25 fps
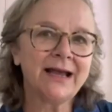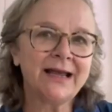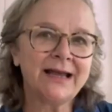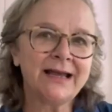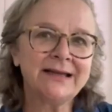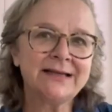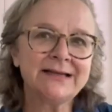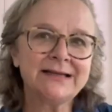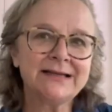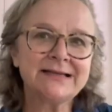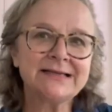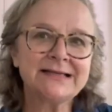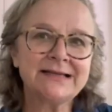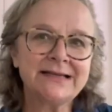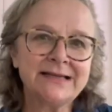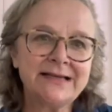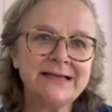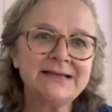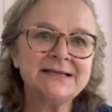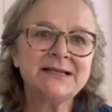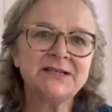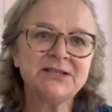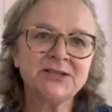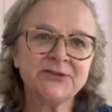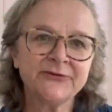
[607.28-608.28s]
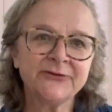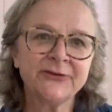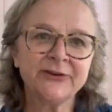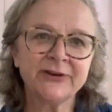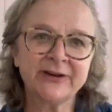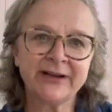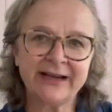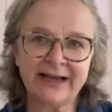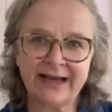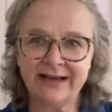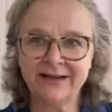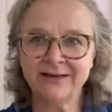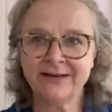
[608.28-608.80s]
it is easy to
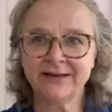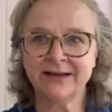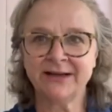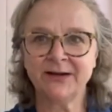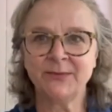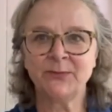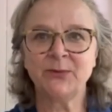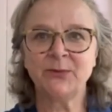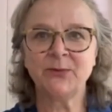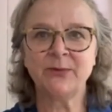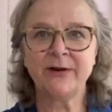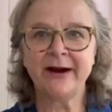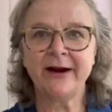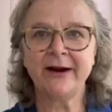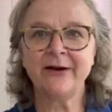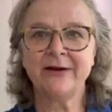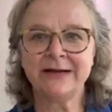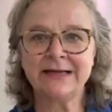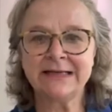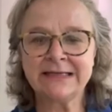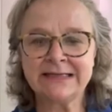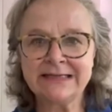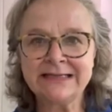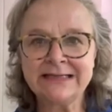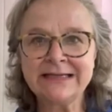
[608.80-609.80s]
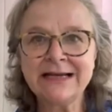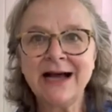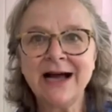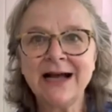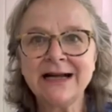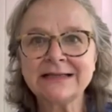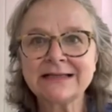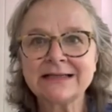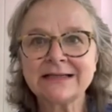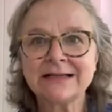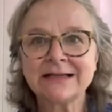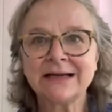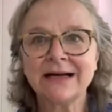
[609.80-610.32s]
forget that a prayer is
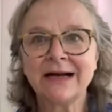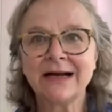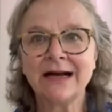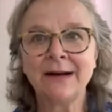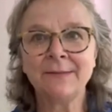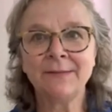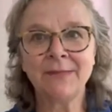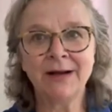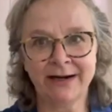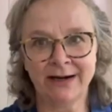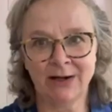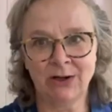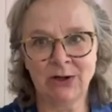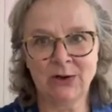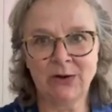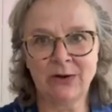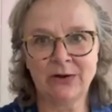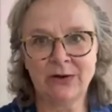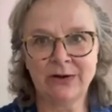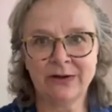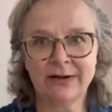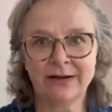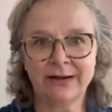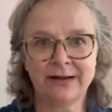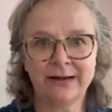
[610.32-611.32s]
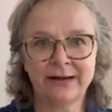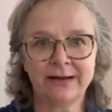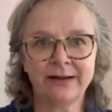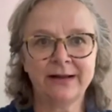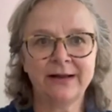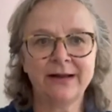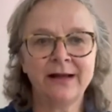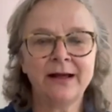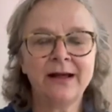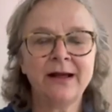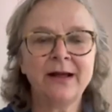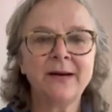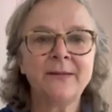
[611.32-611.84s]
not a monologue,
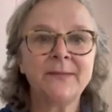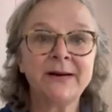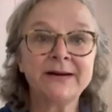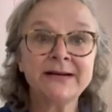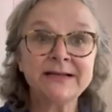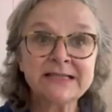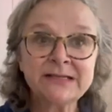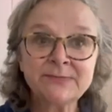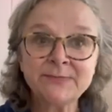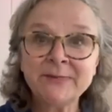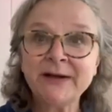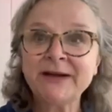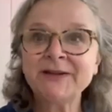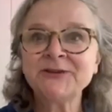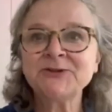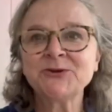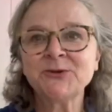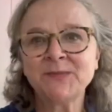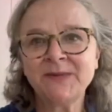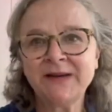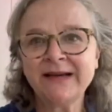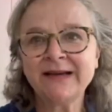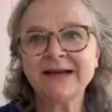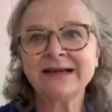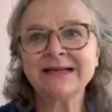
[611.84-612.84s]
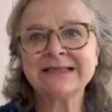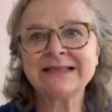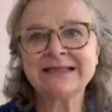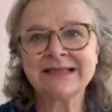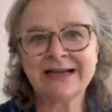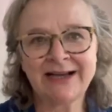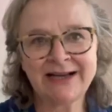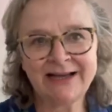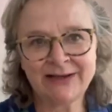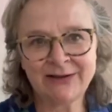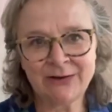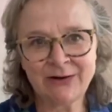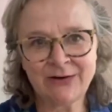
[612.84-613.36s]
but it's meant to be a
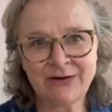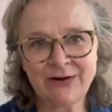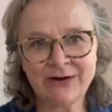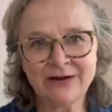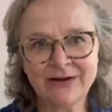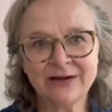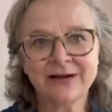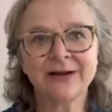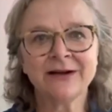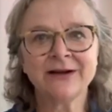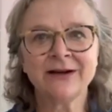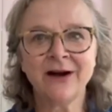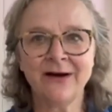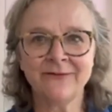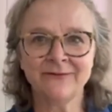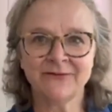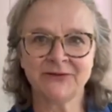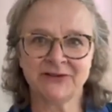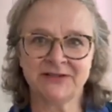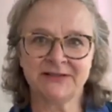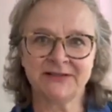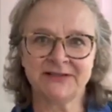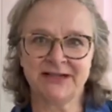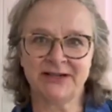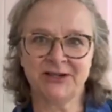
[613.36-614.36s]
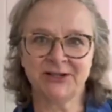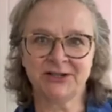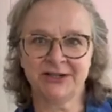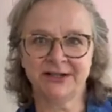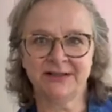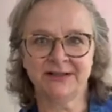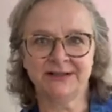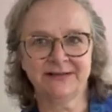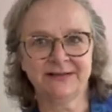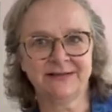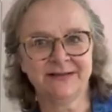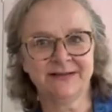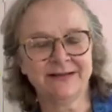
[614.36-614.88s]
dialogue, a
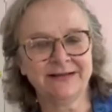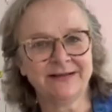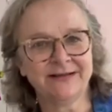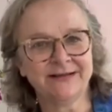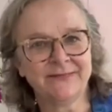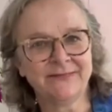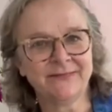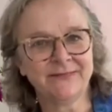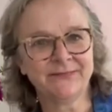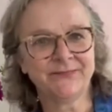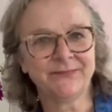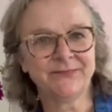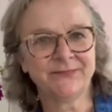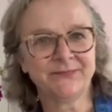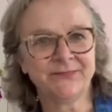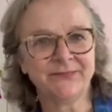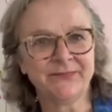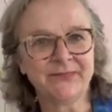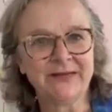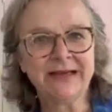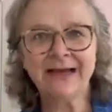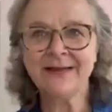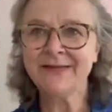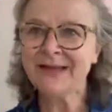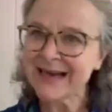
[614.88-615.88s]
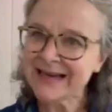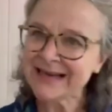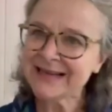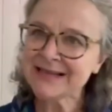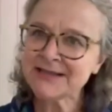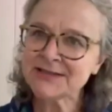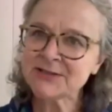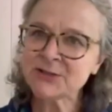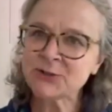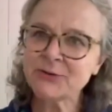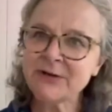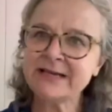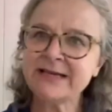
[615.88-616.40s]
conversation. And that
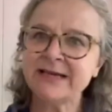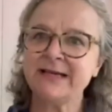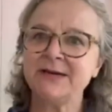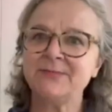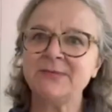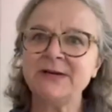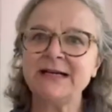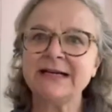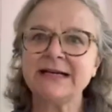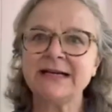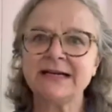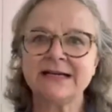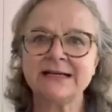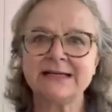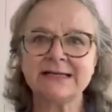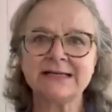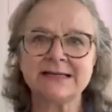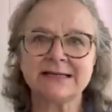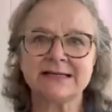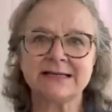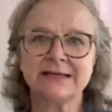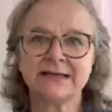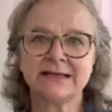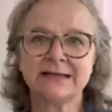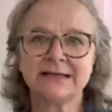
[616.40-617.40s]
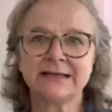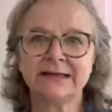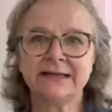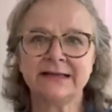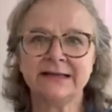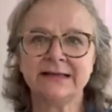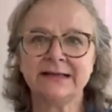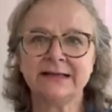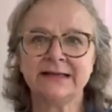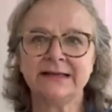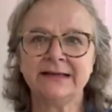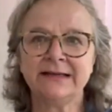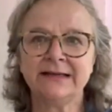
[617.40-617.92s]
gets tricky because
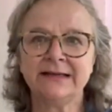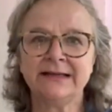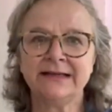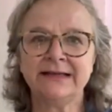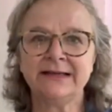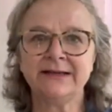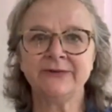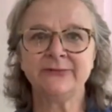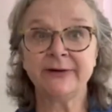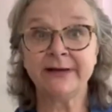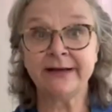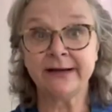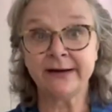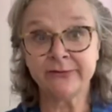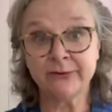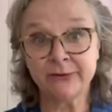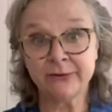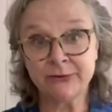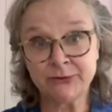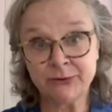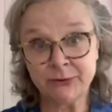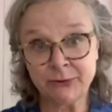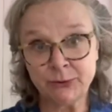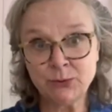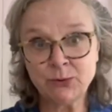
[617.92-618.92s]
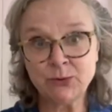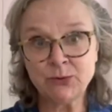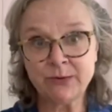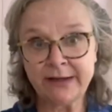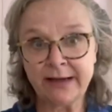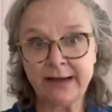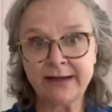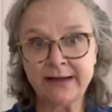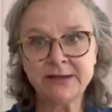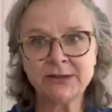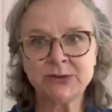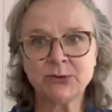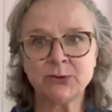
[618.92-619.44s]
if we ever do
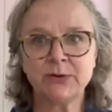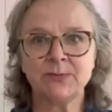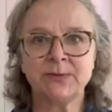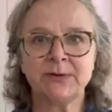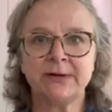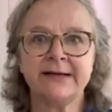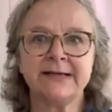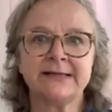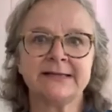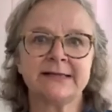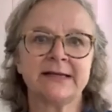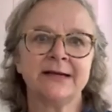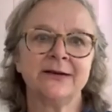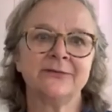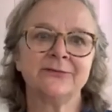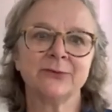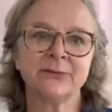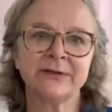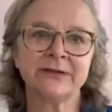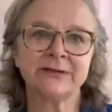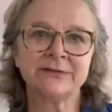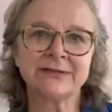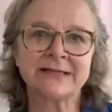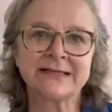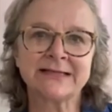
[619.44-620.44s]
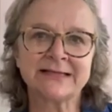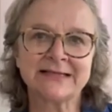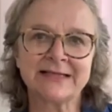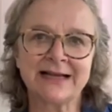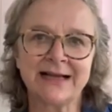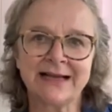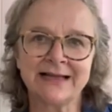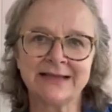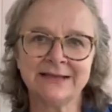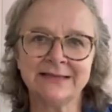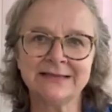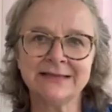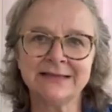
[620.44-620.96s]
get to a place of real
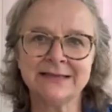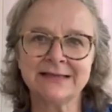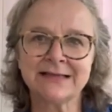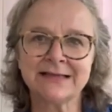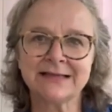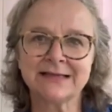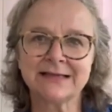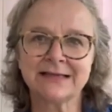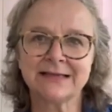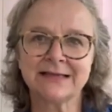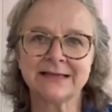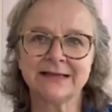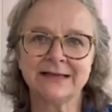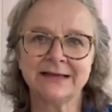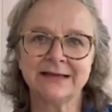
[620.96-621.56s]
silence,